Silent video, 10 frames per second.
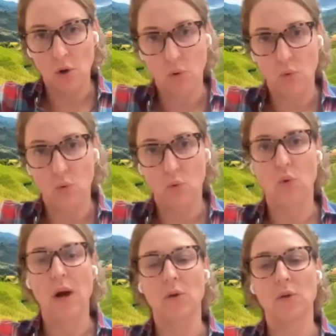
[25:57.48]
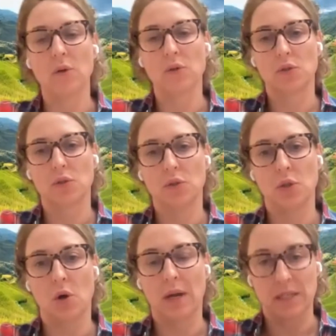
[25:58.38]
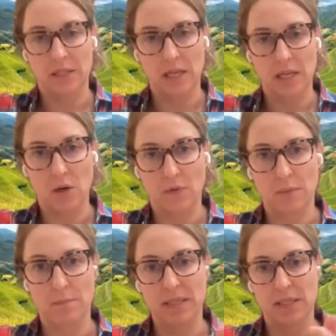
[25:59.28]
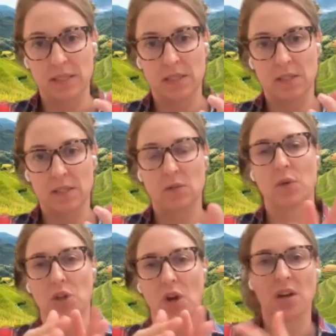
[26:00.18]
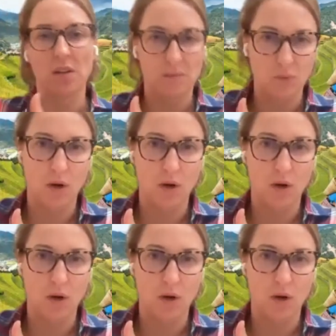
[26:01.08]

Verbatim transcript: don't know who, who else, you know, can take over the business, which are